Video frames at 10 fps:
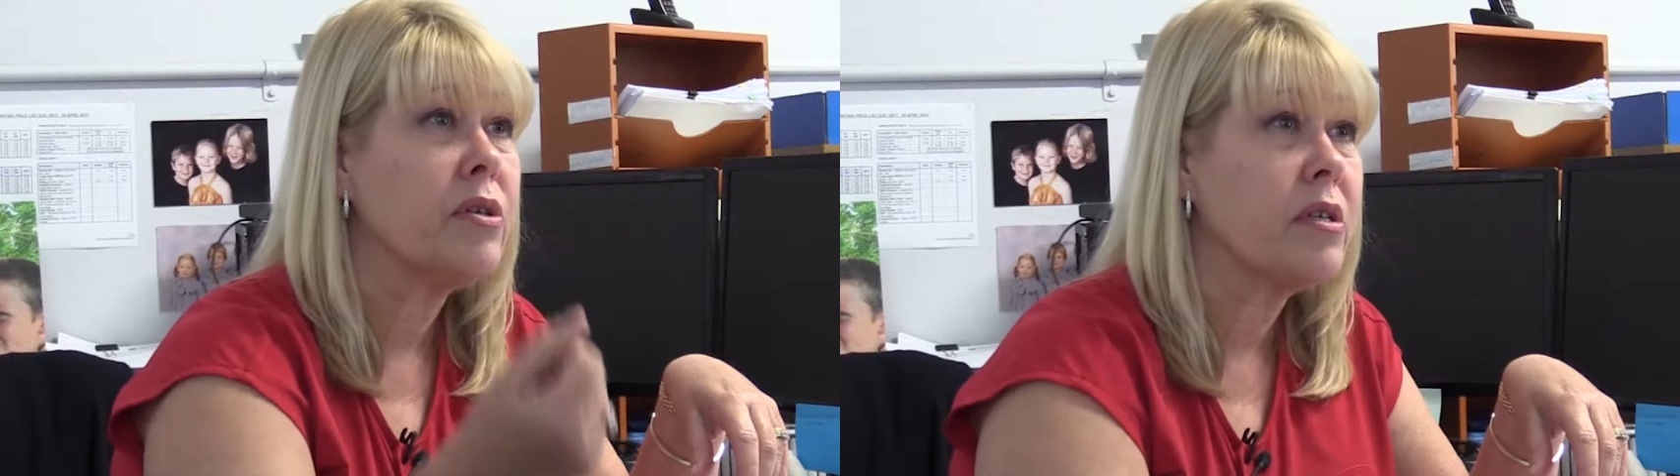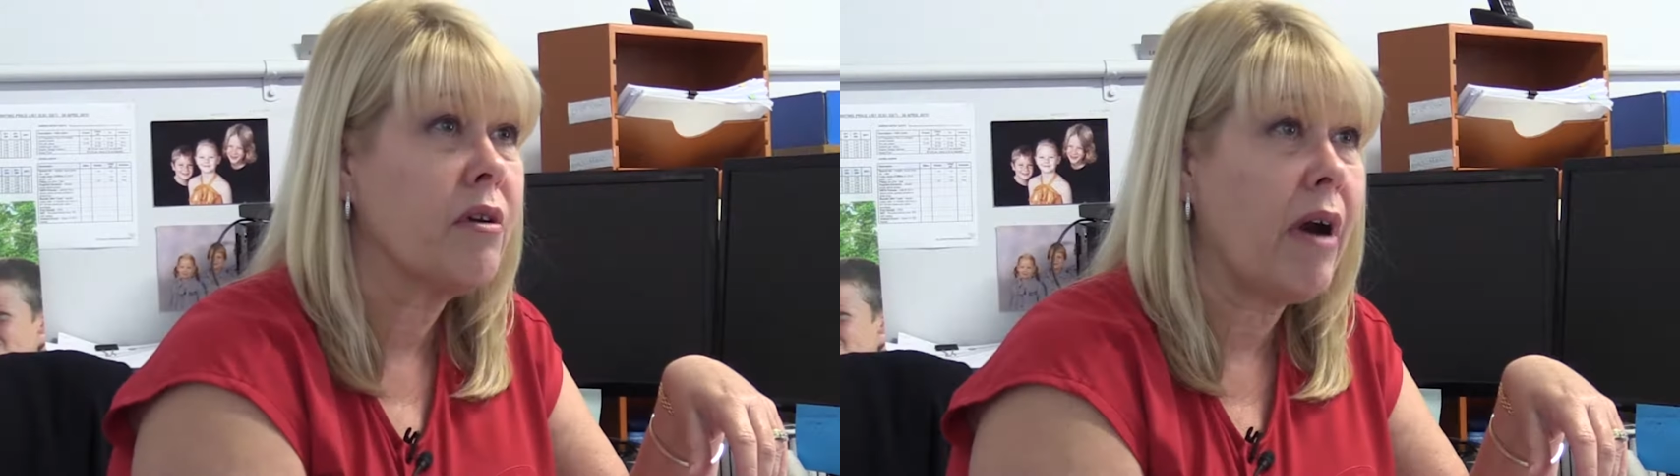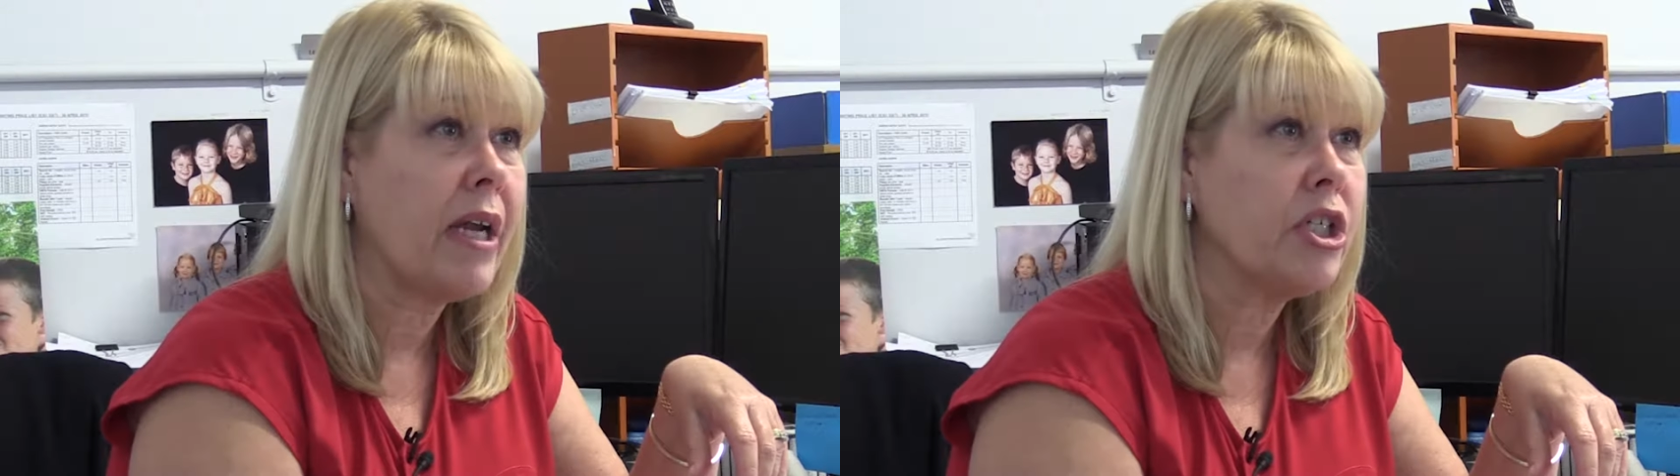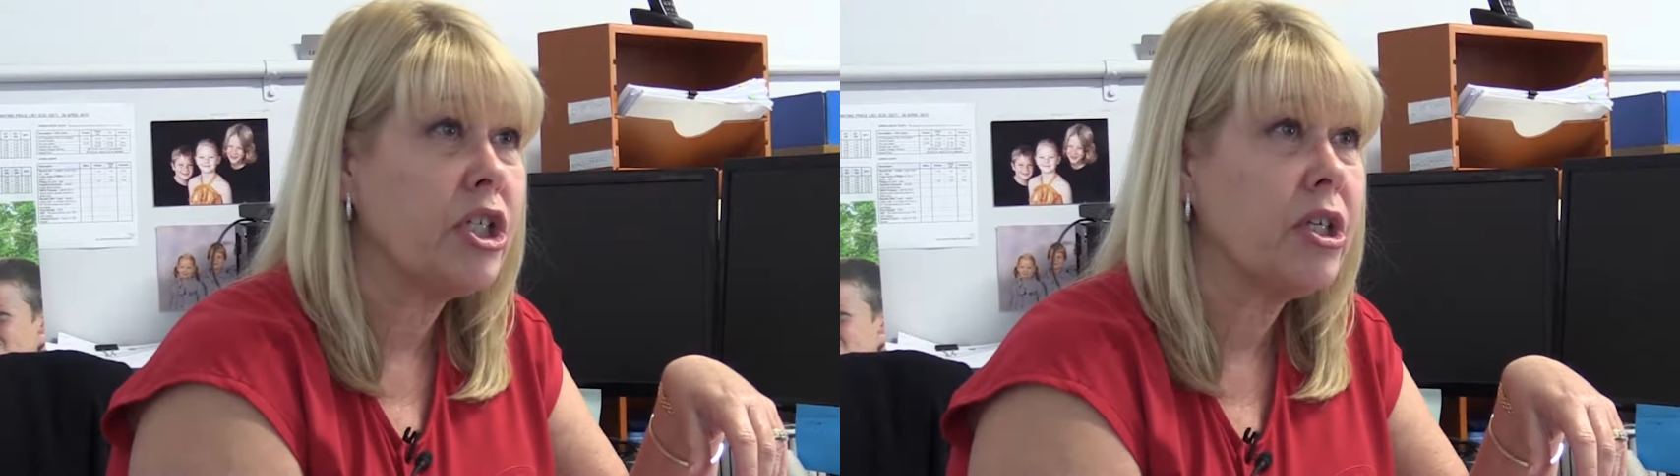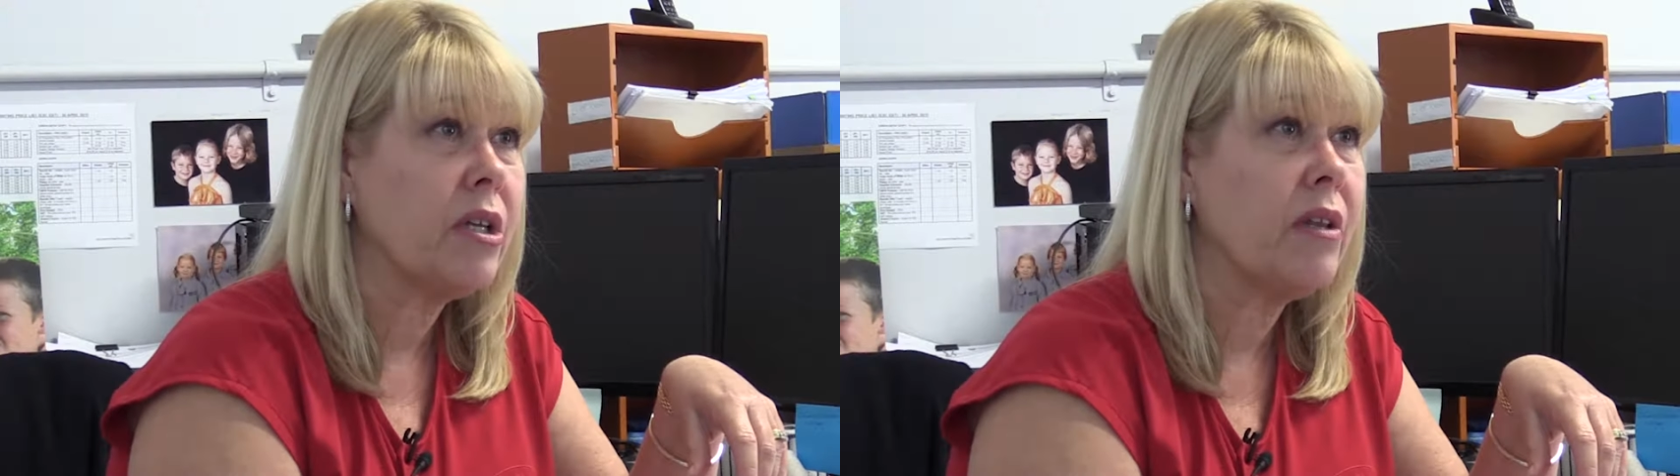
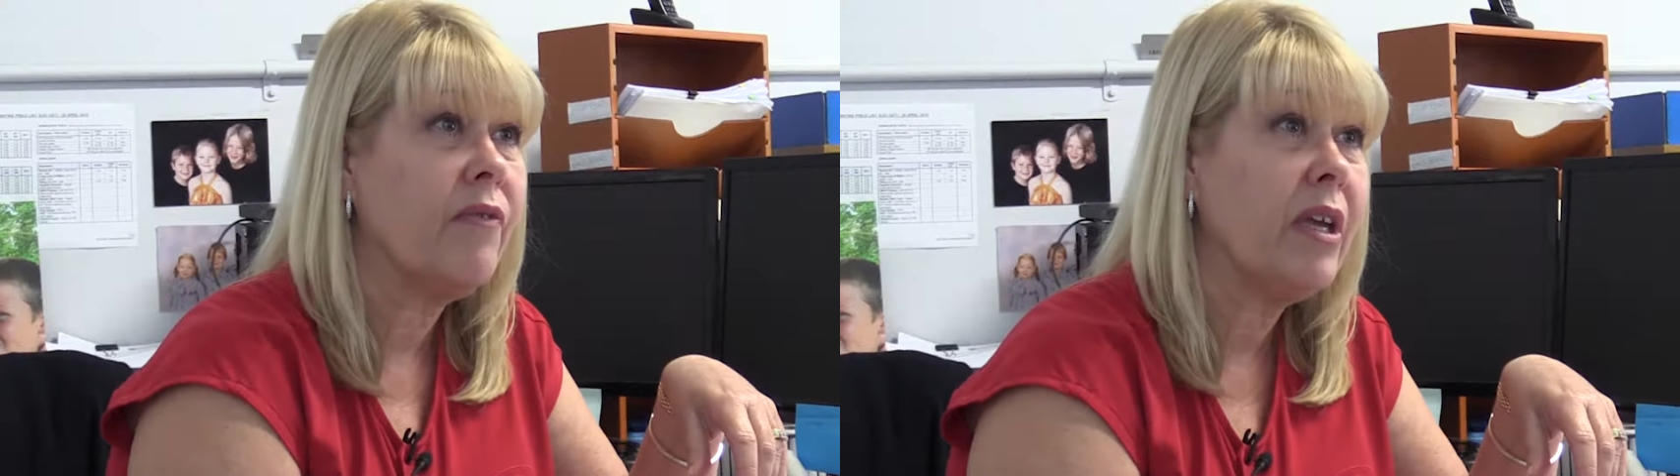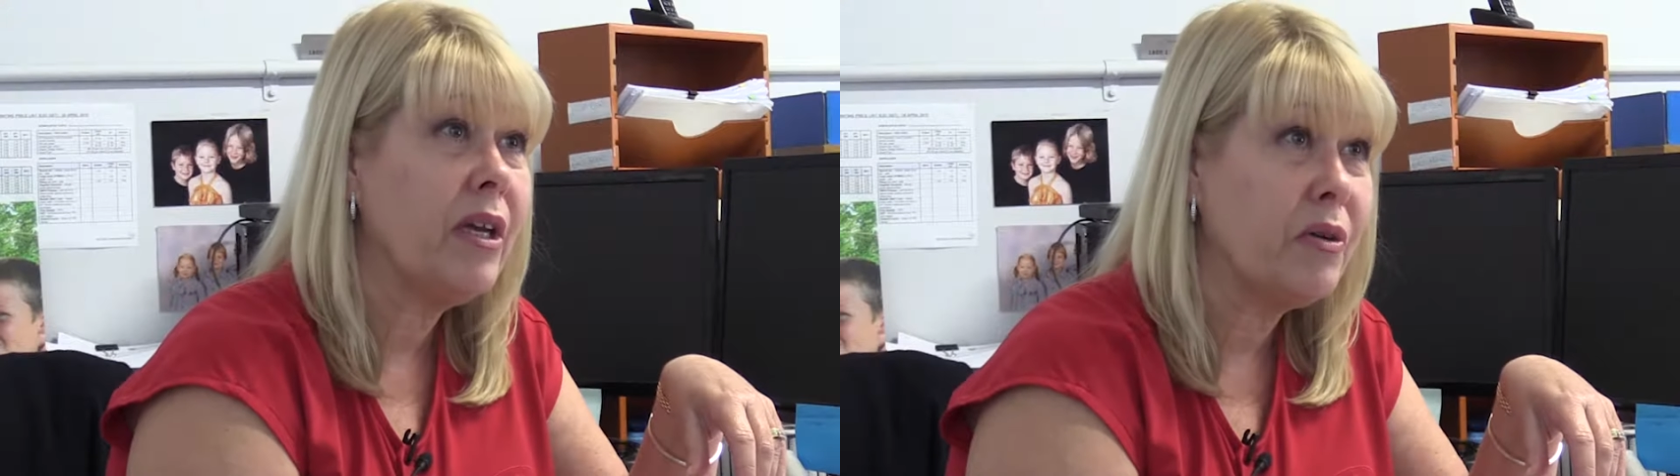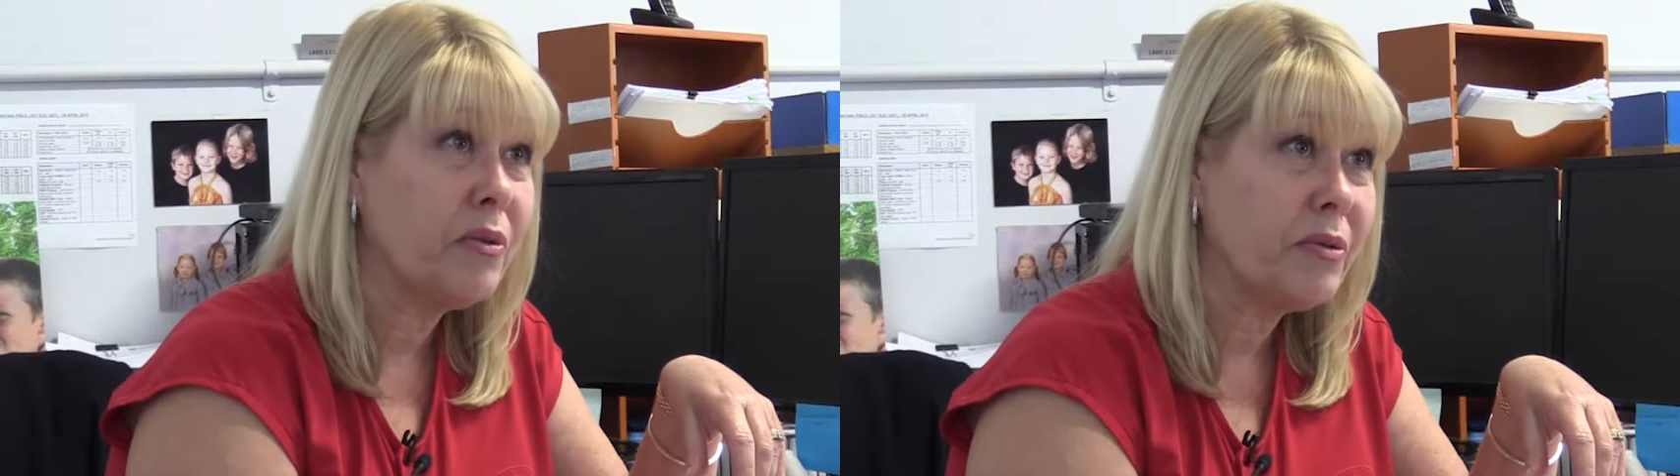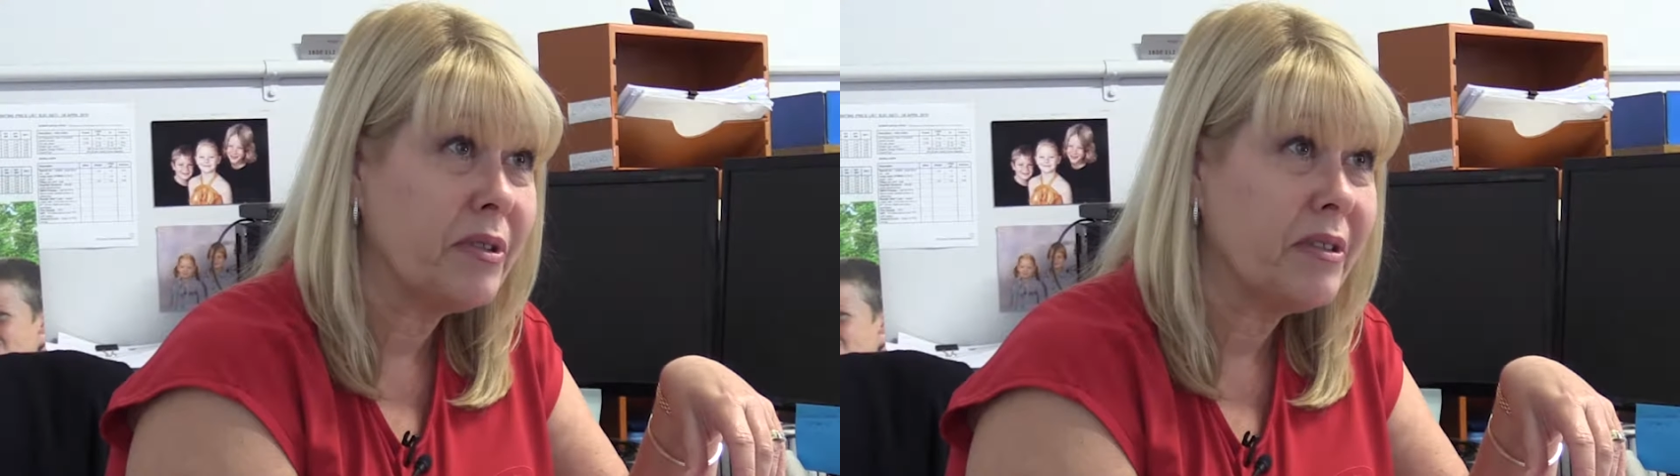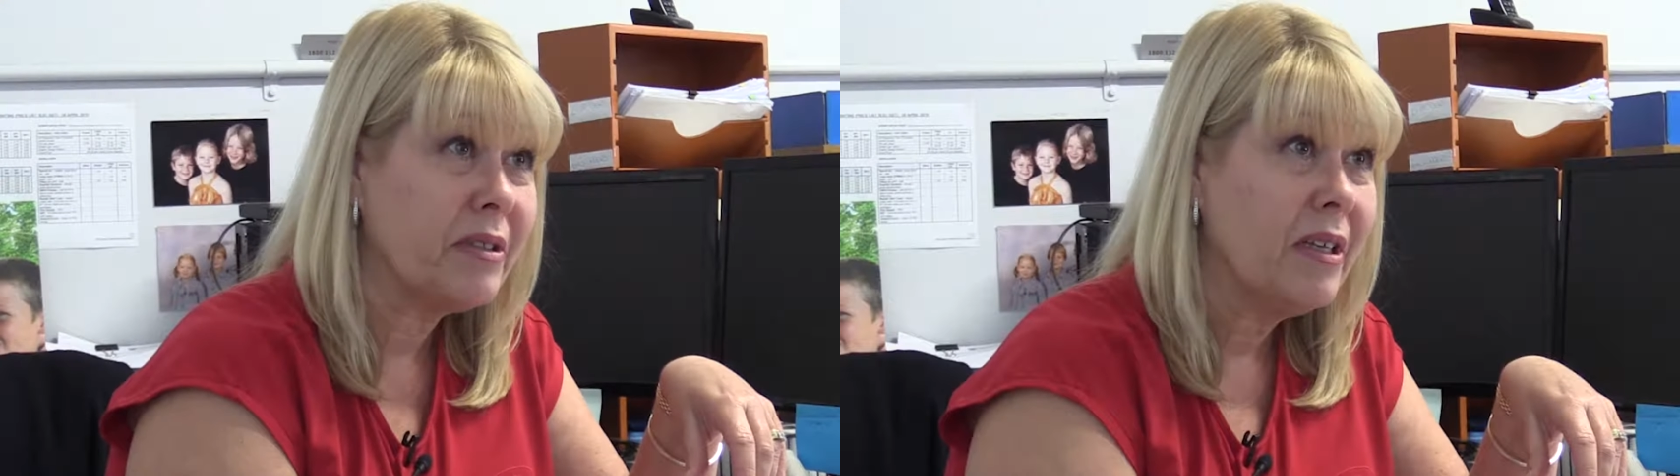scratch the
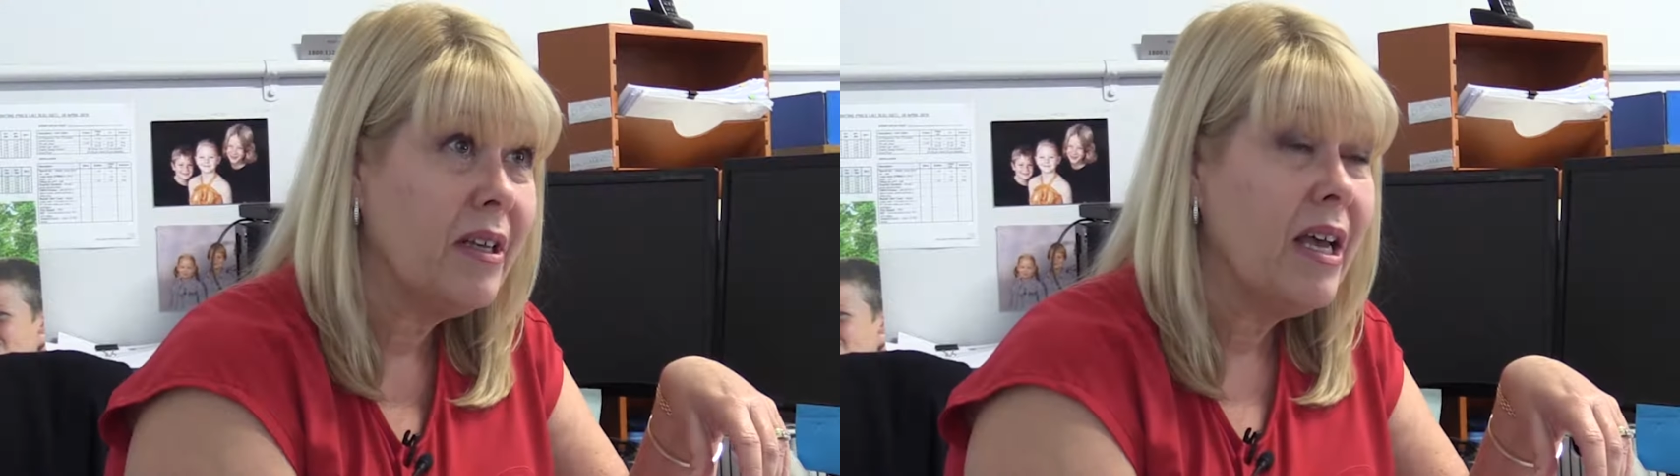vehicles.